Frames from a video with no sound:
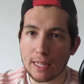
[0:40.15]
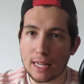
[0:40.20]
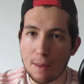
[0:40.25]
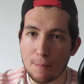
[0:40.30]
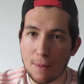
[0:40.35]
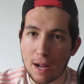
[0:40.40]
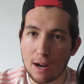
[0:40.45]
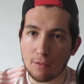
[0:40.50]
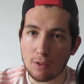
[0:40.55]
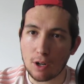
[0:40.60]
them
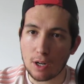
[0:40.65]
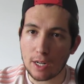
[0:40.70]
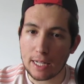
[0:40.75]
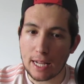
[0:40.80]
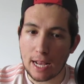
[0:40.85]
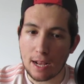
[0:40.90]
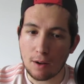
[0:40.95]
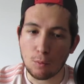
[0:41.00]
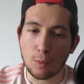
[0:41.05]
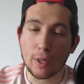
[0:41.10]
out right
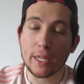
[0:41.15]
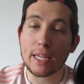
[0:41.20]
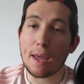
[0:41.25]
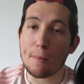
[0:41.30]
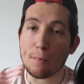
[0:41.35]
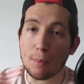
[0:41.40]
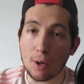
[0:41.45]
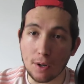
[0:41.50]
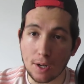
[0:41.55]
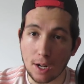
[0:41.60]
now.
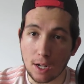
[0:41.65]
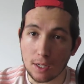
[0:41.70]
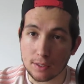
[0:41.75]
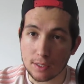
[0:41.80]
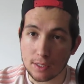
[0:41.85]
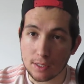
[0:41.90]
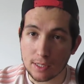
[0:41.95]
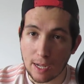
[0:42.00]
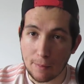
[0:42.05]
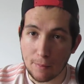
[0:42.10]
Weekend Podcast
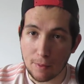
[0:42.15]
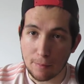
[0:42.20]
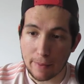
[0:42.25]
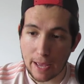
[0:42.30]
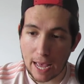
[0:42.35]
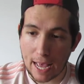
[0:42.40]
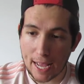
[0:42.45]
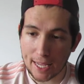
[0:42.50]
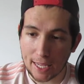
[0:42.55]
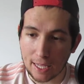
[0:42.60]
is coming
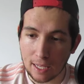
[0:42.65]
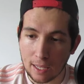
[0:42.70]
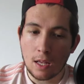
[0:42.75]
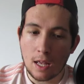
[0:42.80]
back.